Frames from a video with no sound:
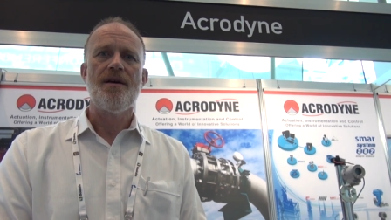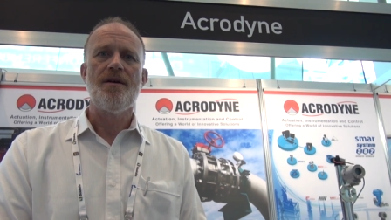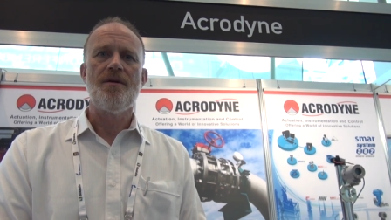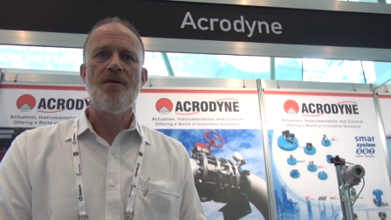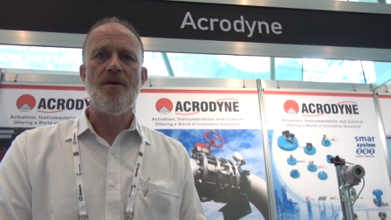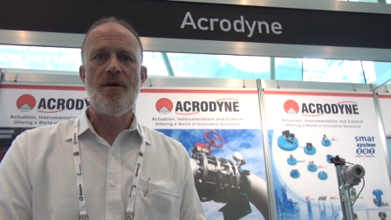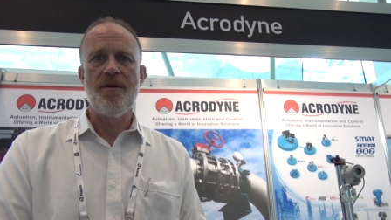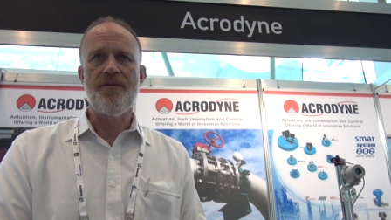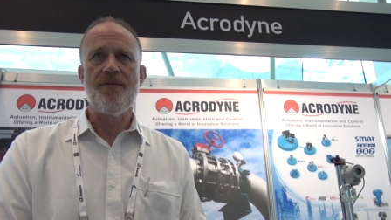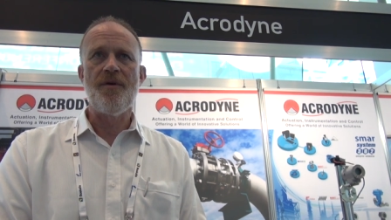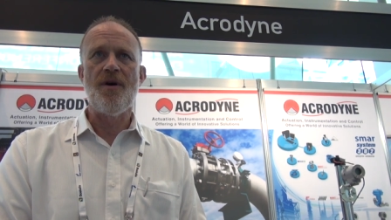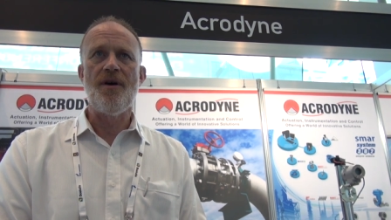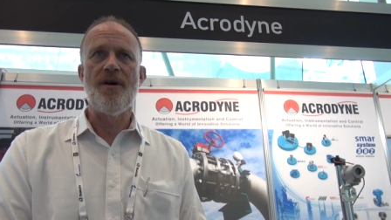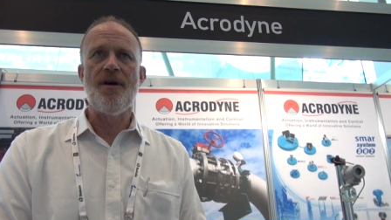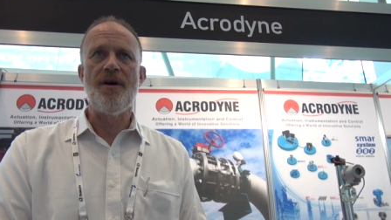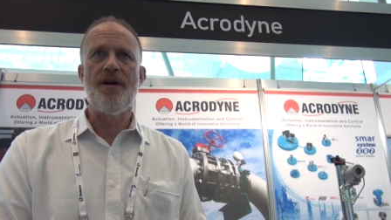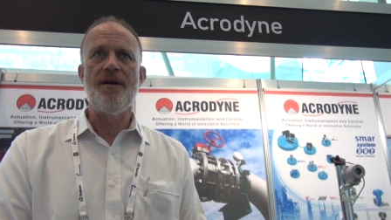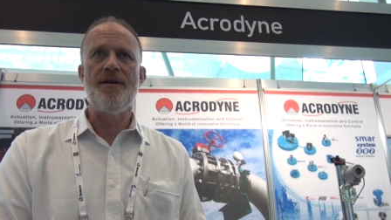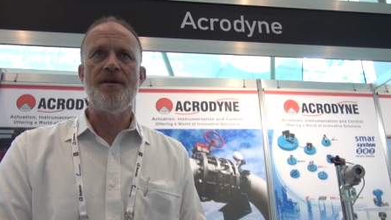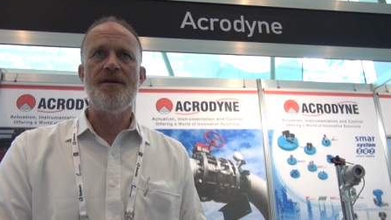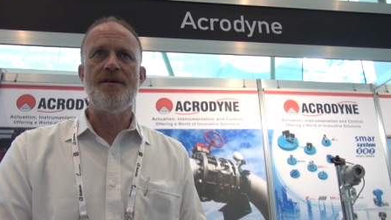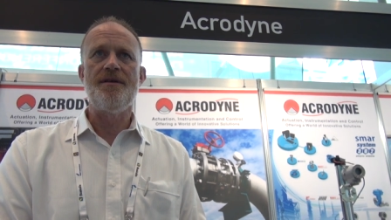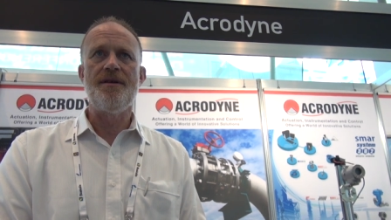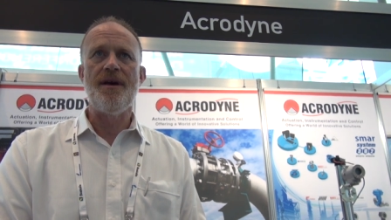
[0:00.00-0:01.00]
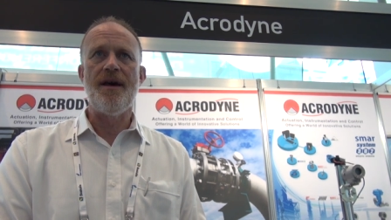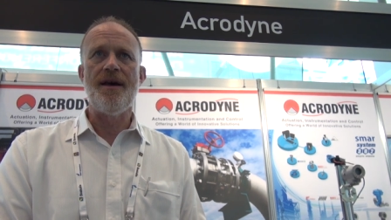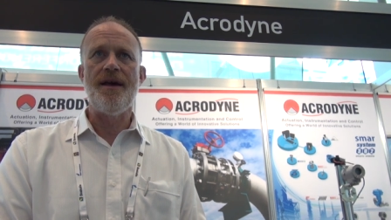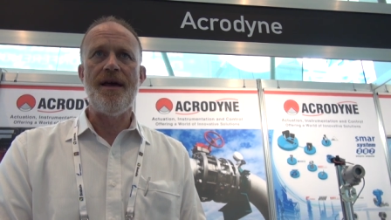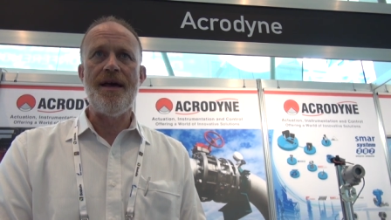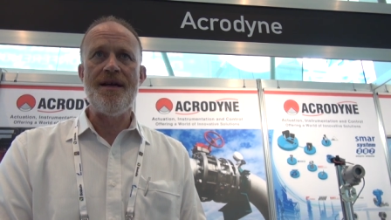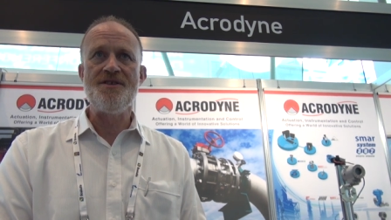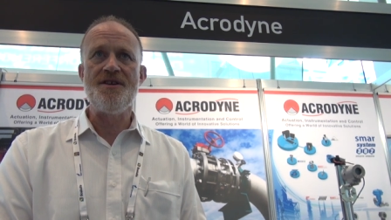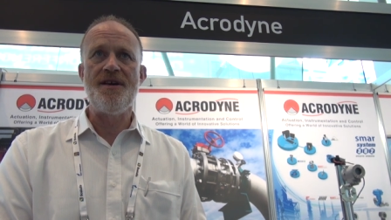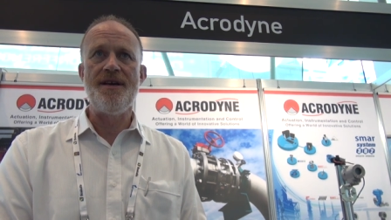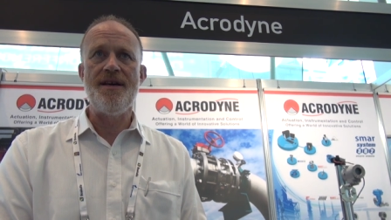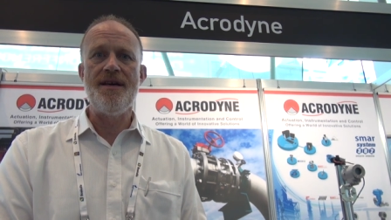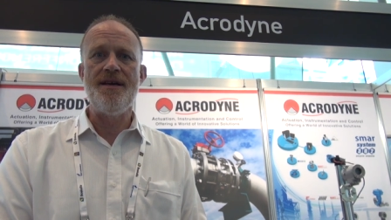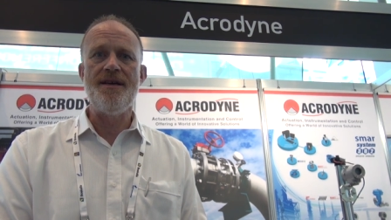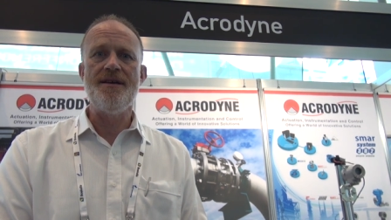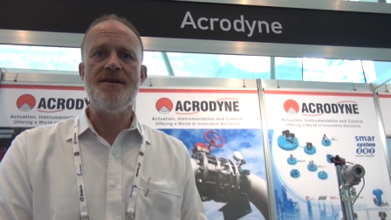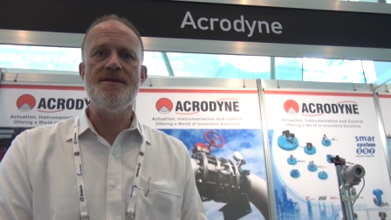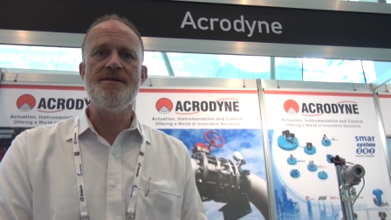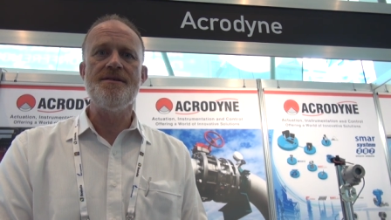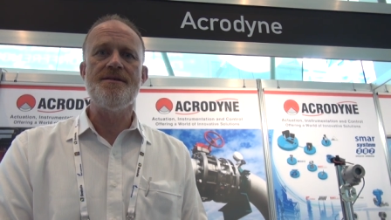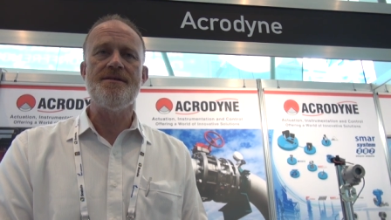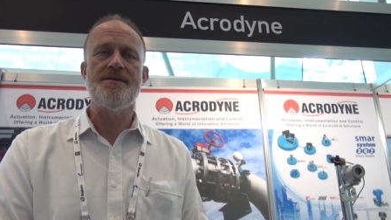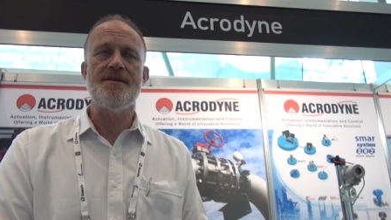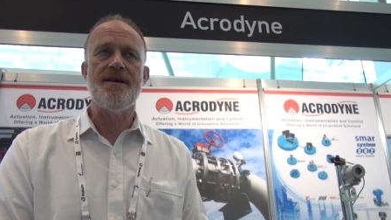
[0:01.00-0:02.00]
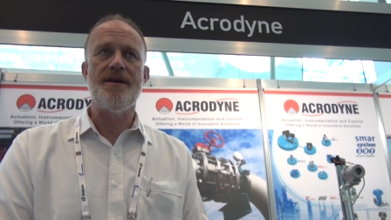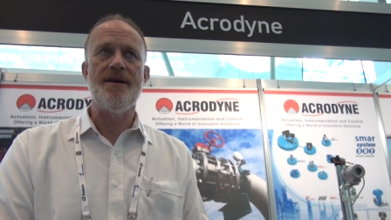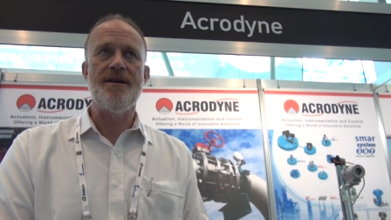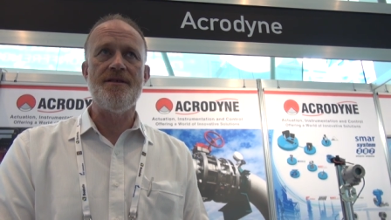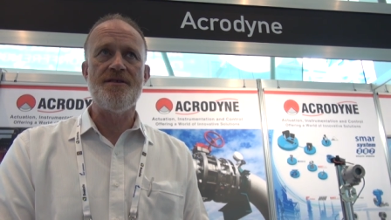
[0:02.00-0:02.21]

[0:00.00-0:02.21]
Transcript: qualified uh, engineers, uh,